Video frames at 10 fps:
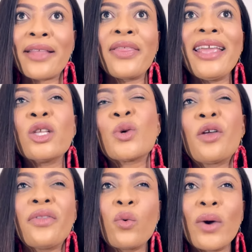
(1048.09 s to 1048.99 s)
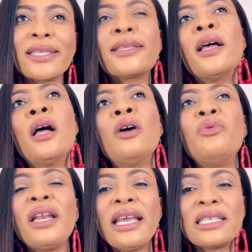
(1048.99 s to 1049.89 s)
I think it's one of the worst
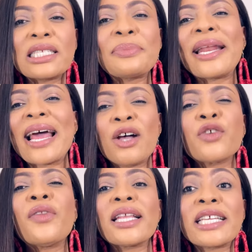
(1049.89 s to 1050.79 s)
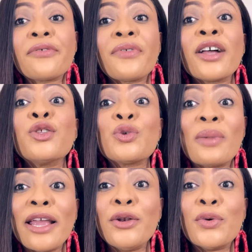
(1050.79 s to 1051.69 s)
releases by the House of Lattafa to
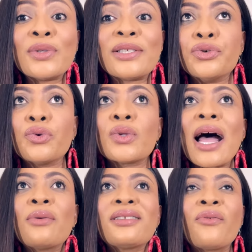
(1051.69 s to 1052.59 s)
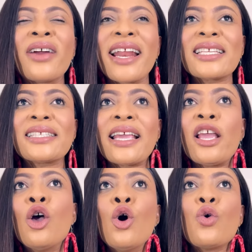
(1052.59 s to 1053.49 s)
my nose. You know? So I would rather
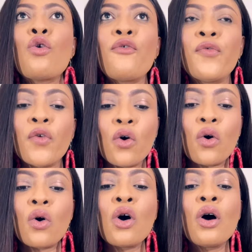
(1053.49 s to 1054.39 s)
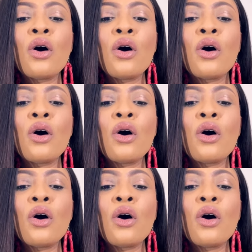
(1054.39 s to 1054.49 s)
say go for